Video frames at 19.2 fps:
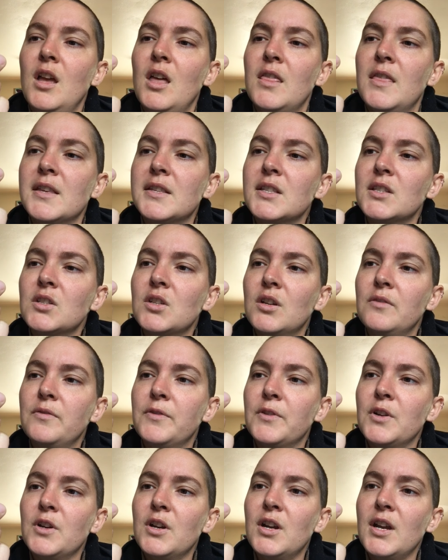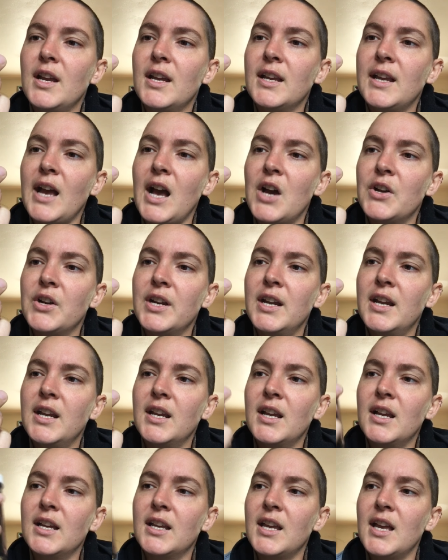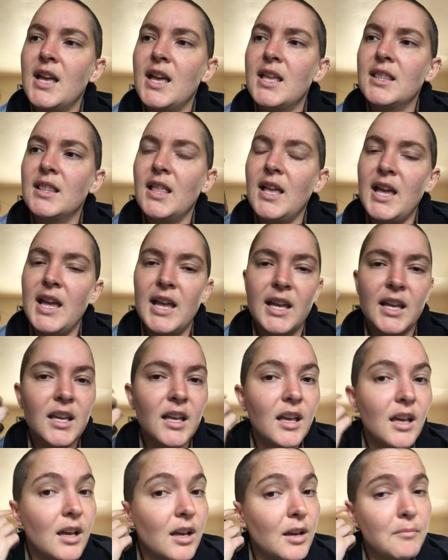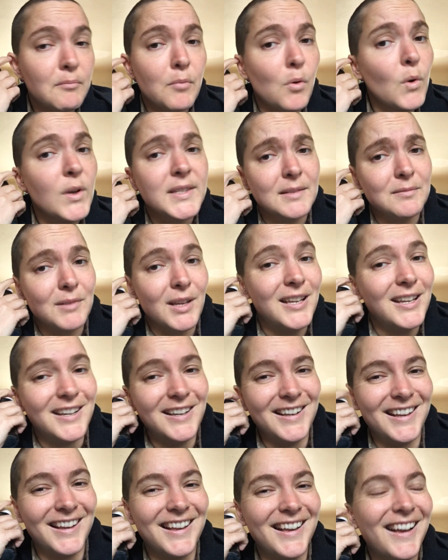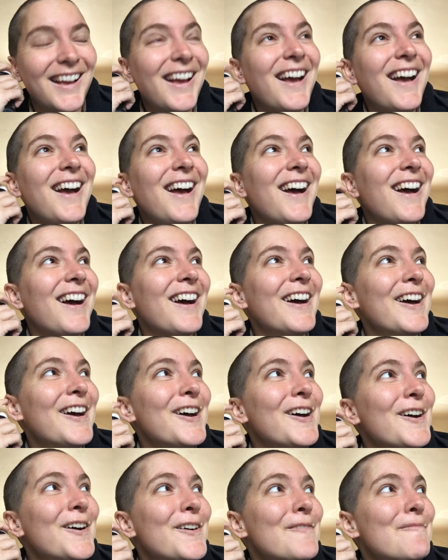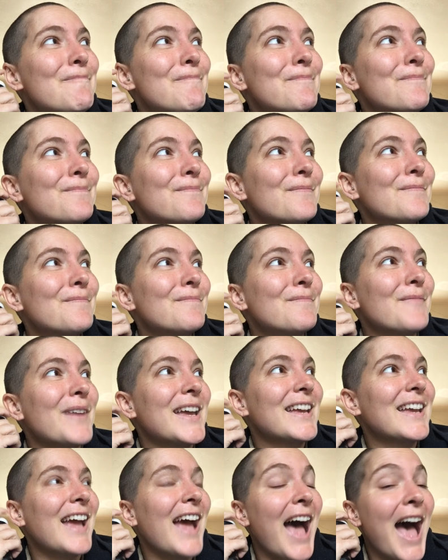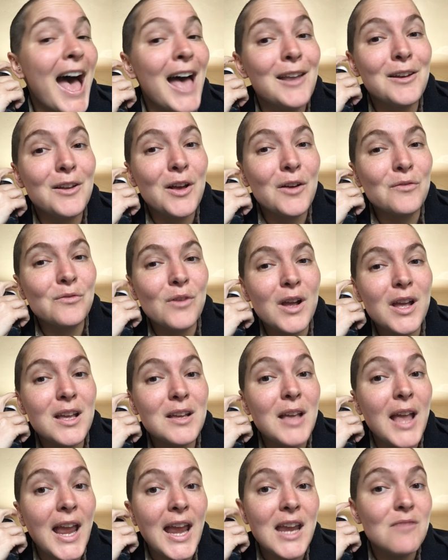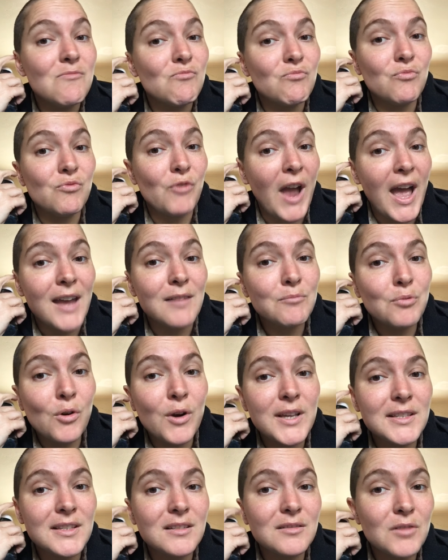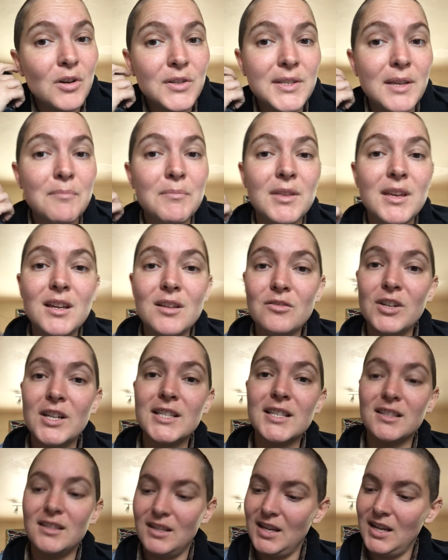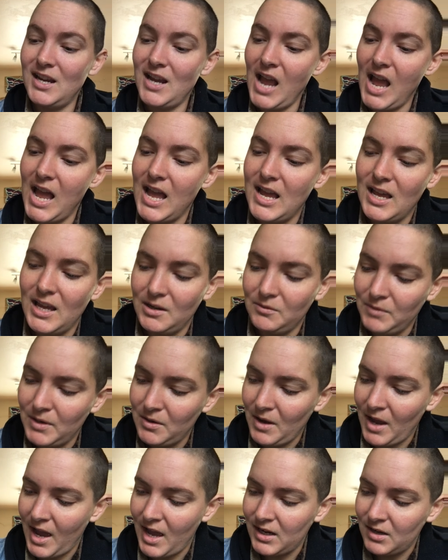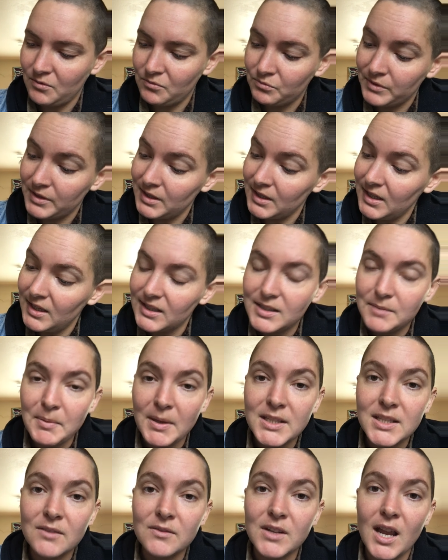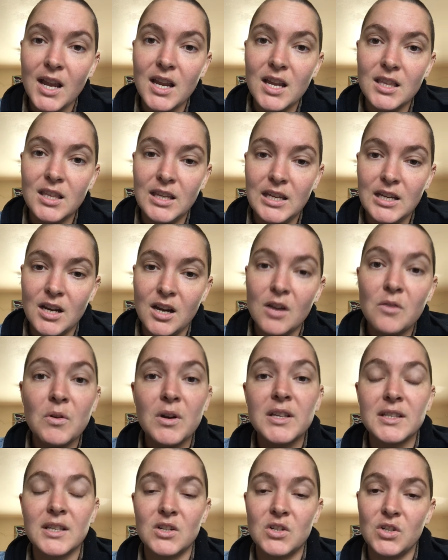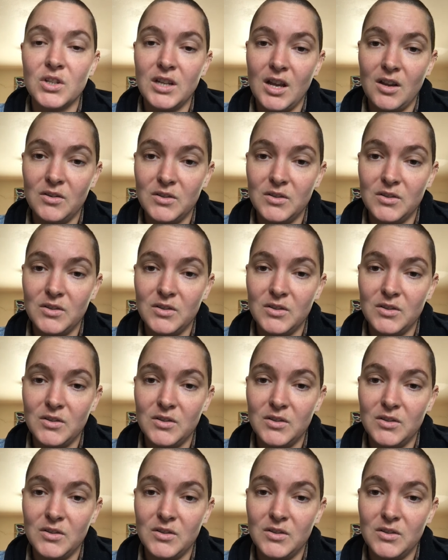this is good for encountering, again, like poison. My cat ate rat poison or something recently, and we had a really expensive night in the ER where essentially I